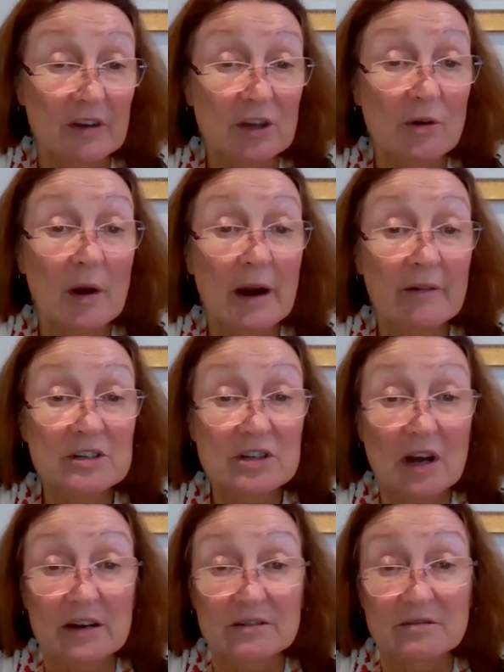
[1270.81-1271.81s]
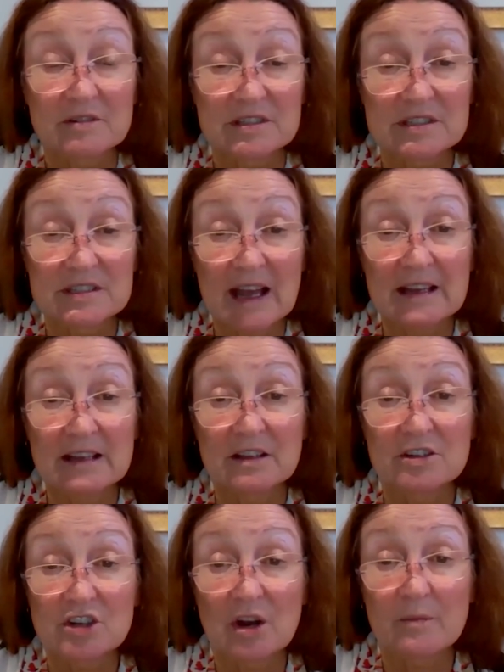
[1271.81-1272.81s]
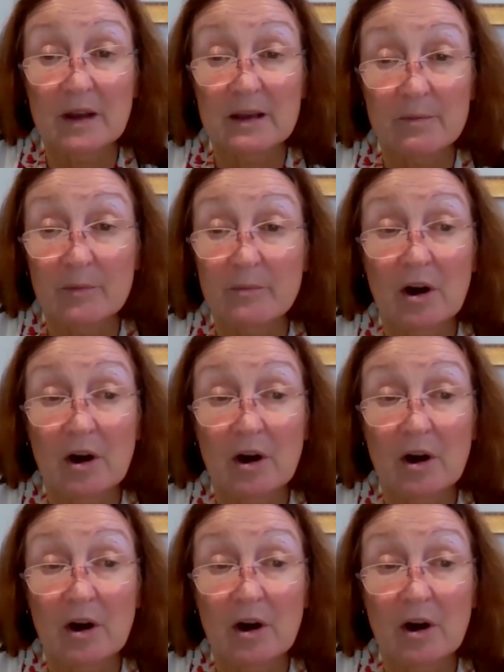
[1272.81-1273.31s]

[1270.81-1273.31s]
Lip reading: you are entitled to stay in the JobKeeper